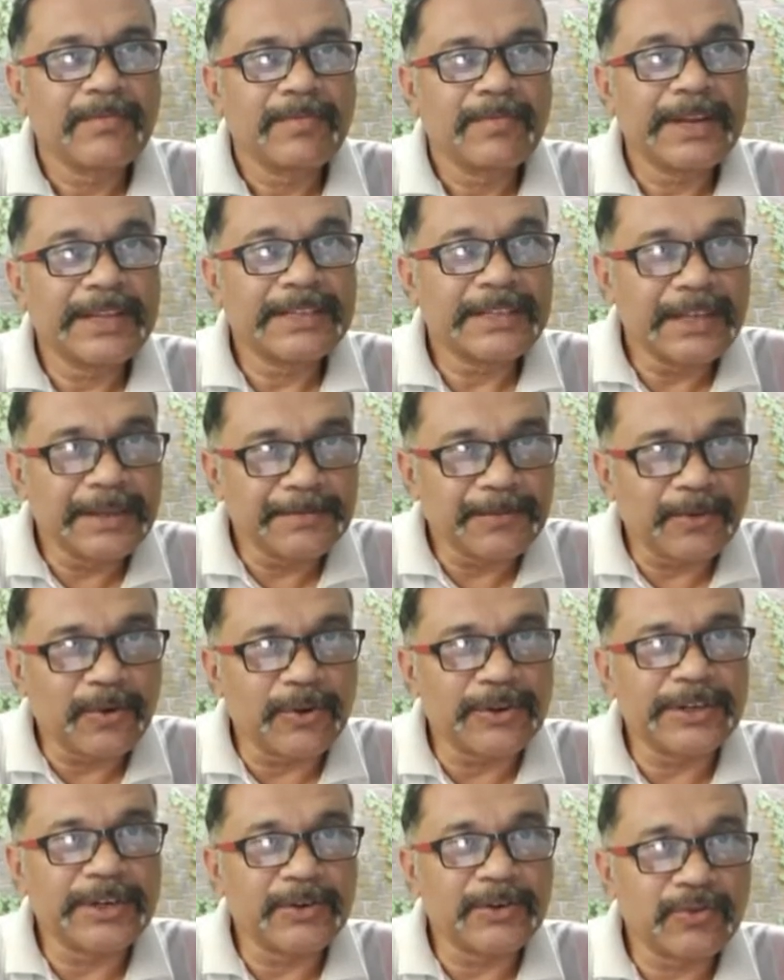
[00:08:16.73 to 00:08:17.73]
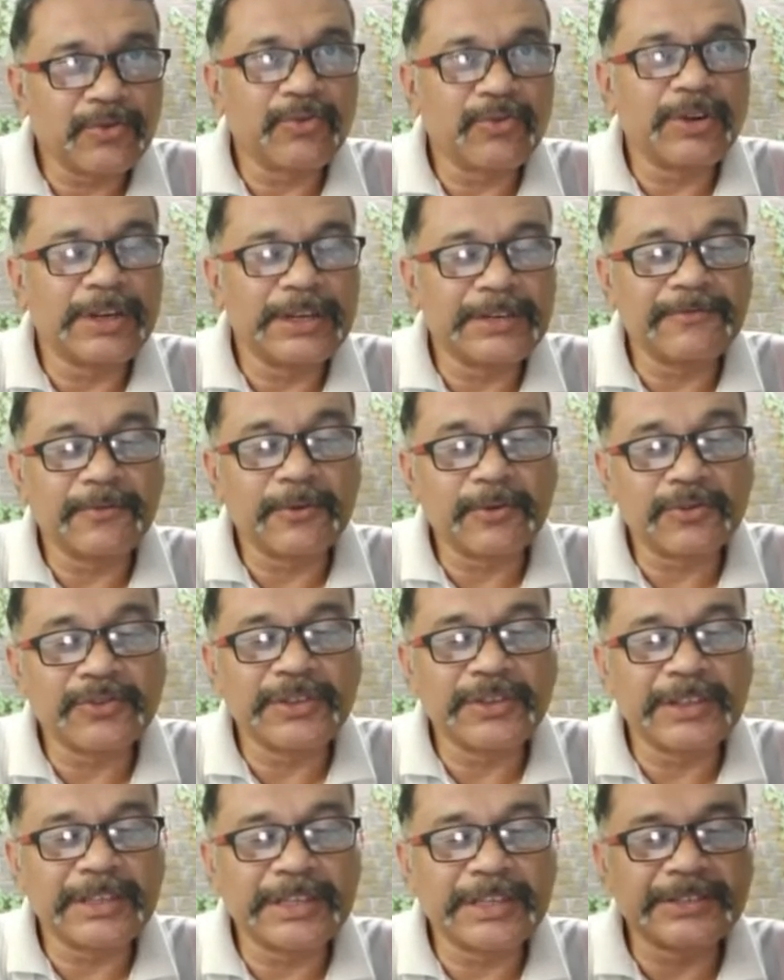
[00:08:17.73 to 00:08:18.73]
plays an important role in
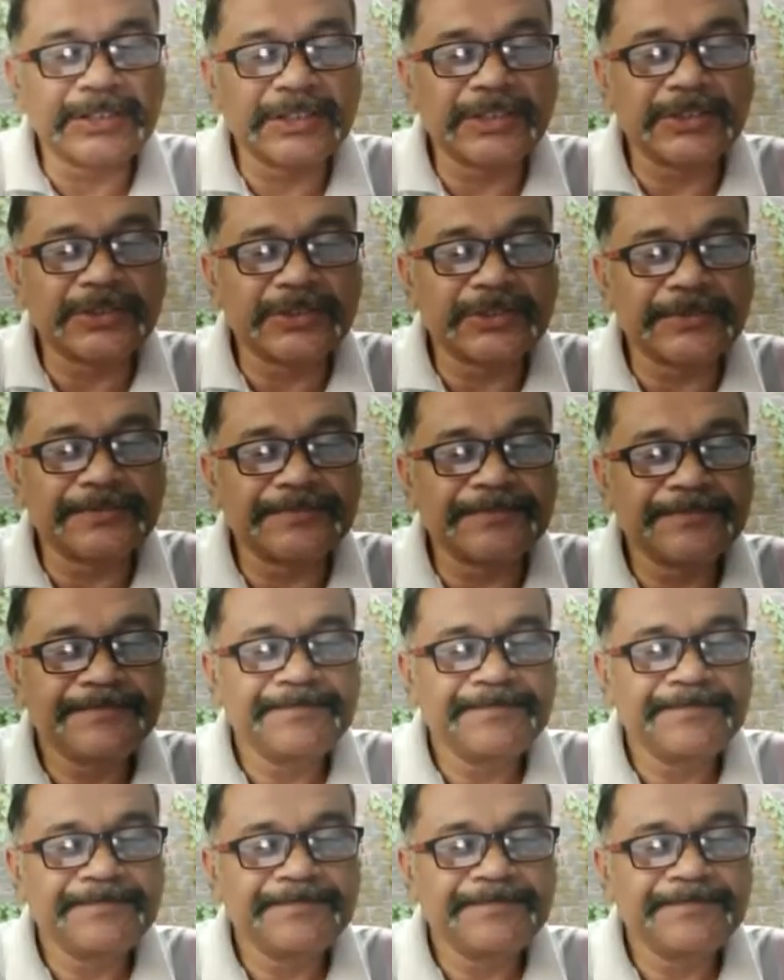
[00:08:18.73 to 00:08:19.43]
photosynthesis.